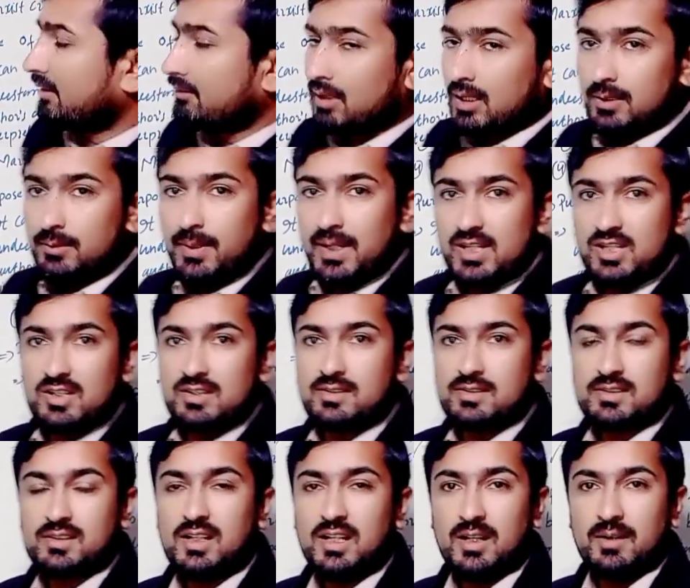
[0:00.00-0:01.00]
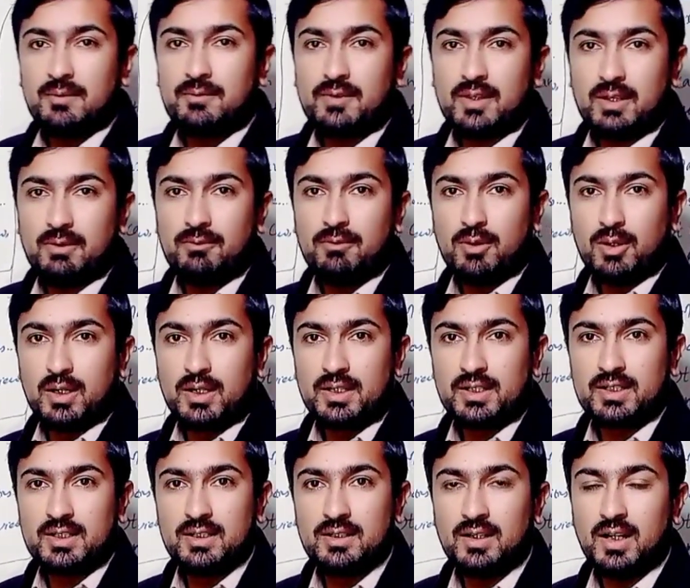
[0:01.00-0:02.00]
evaluations of a
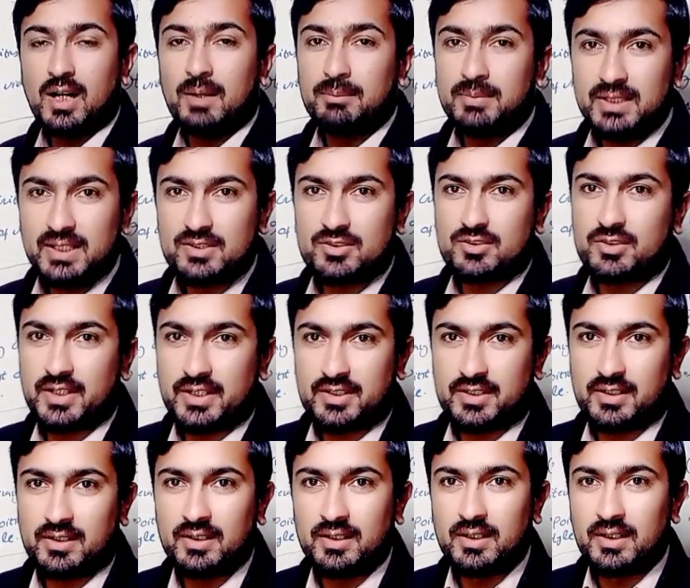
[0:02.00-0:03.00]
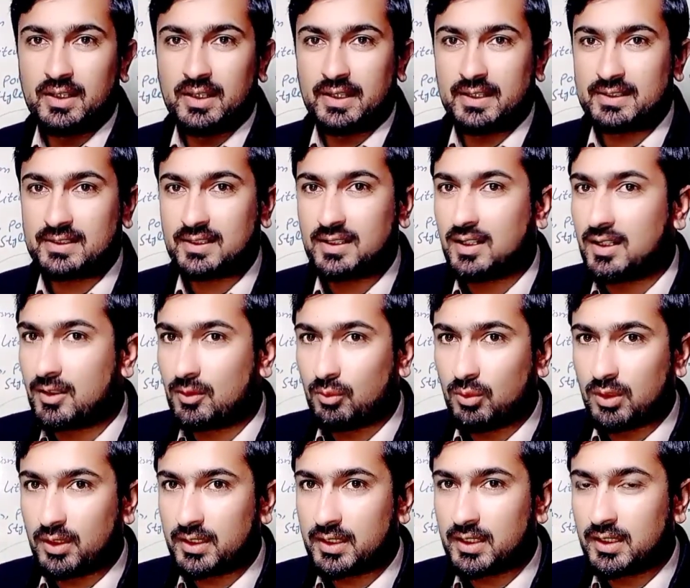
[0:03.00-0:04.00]
work of literature is called
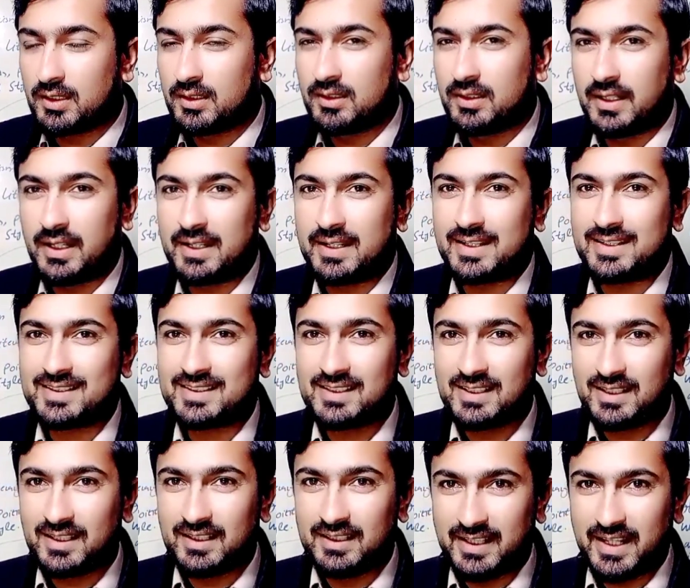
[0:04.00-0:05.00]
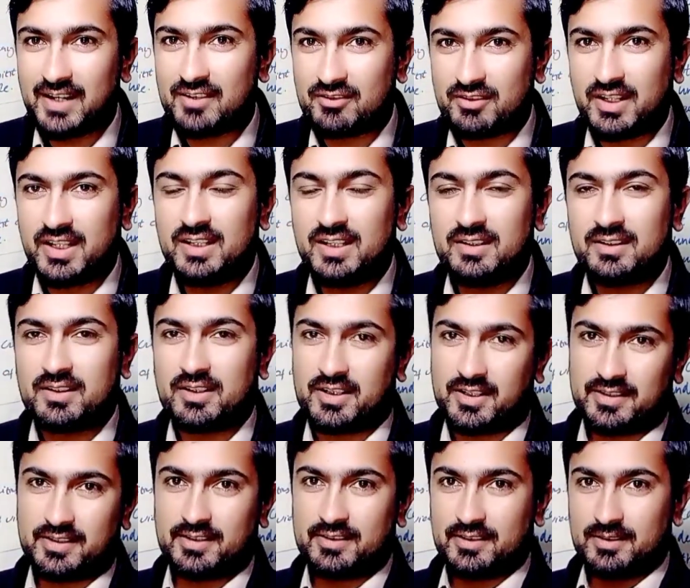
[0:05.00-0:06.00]
what? It is literary
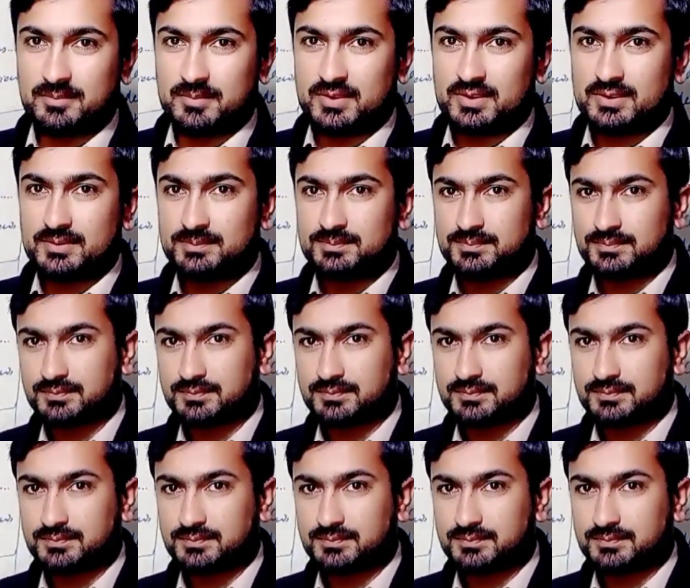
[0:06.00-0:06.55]
criticisms.